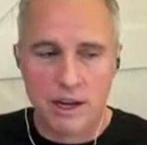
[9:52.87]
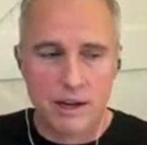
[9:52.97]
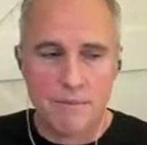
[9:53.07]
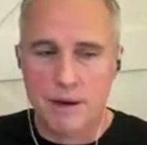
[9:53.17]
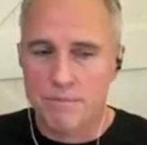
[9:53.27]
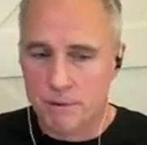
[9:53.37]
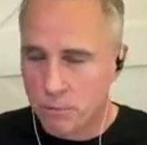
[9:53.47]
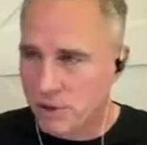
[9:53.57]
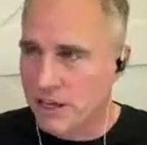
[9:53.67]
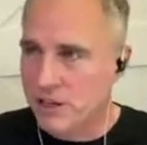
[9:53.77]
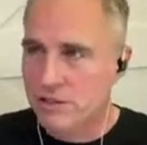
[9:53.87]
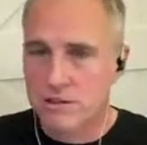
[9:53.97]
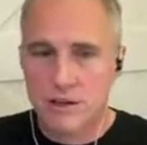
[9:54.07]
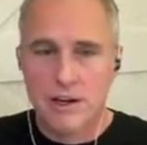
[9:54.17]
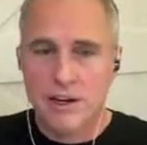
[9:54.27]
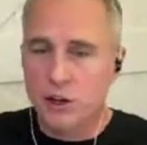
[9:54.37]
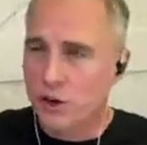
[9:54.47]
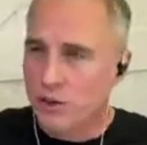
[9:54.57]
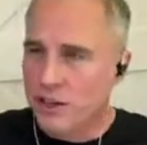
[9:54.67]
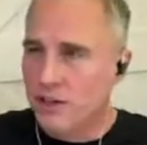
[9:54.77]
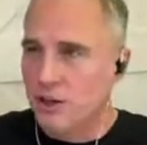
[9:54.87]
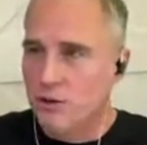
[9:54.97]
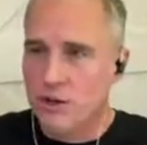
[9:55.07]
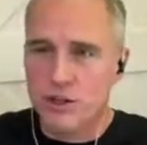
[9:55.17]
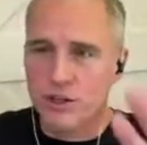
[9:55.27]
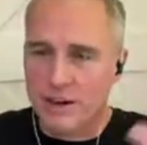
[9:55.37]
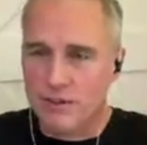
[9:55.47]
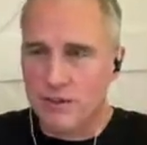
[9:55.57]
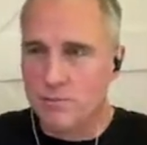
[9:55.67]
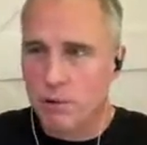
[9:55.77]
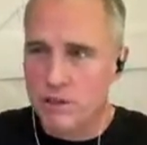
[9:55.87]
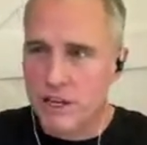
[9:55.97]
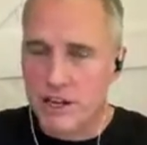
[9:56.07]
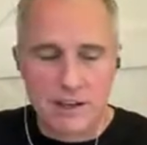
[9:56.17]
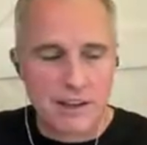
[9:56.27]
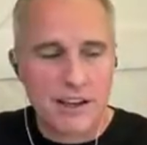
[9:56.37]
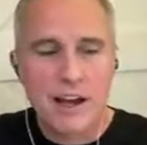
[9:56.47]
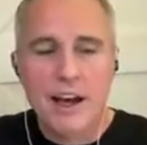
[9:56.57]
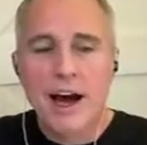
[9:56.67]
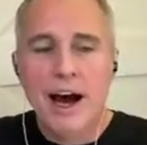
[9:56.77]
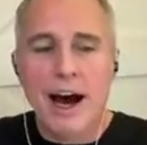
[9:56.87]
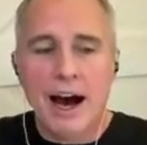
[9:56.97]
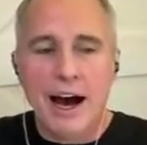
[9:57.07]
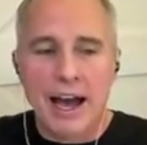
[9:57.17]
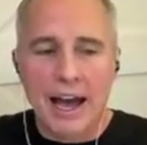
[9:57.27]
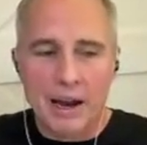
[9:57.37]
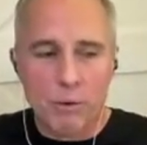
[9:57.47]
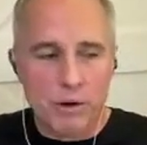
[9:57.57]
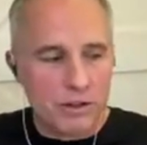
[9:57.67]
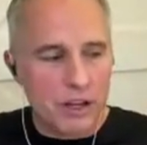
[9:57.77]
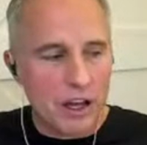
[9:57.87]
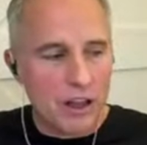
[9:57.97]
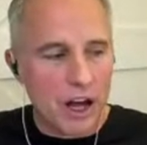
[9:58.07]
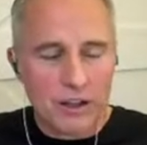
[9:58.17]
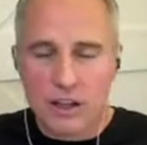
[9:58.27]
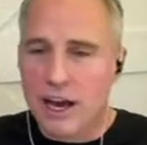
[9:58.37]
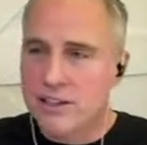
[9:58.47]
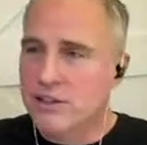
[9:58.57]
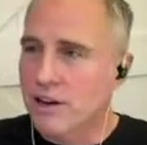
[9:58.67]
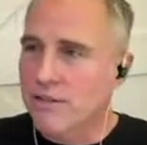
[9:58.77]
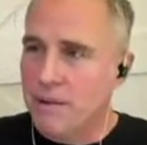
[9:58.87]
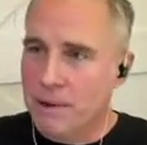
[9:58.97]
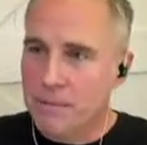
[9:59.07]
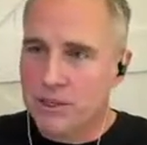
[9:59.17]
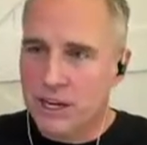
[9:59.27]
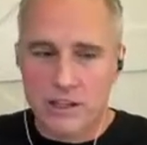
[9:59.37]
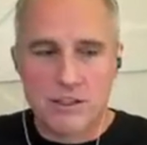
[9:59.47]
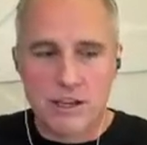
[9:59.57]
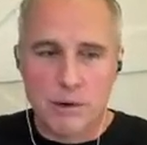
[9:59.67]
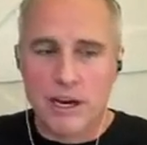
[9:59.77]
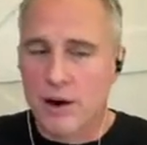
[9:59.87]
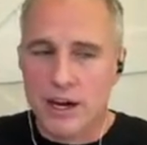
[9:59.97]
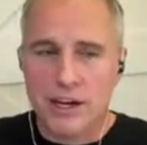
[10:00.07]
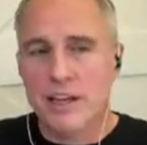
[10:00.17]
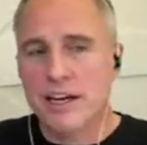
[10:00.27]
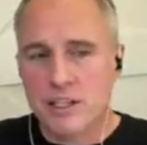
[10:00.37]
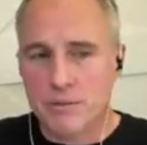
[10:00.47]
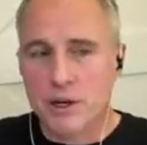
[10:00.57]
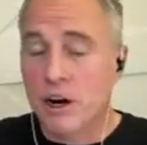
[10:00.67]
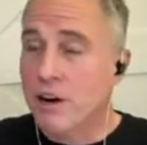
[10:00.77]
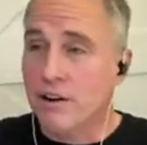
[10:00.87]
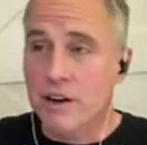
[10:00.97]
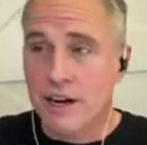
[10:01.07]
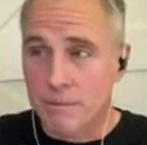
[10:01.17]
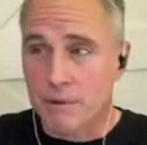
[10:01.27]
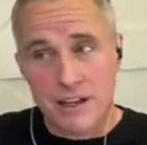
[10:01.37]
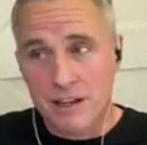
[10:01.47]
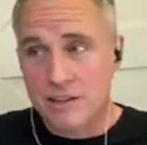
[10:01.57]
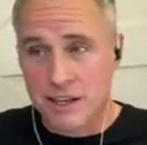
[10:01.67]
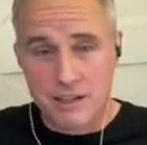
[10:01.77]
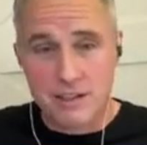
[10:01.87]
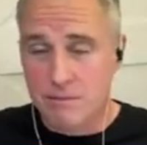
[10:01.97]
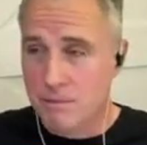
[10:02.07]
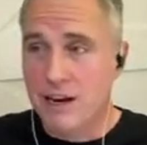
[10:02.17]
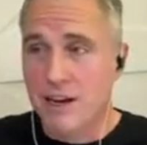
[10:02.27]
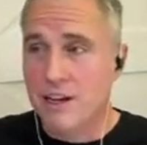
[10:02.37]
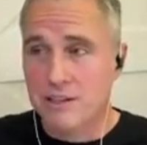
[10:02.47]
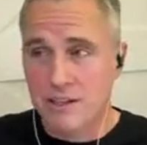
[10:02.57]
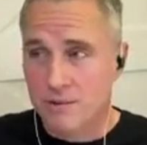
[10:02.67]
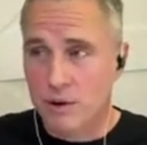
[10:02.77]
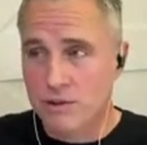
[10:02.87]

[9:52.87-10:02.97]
Um, I'm, I'm religious. You know, you think that the Christians have to support that kind of thing. Uh, and it was along the lines of I remember telling someone how I didn't like Jimmy Carter, and I'm like, he's anti Semitic because he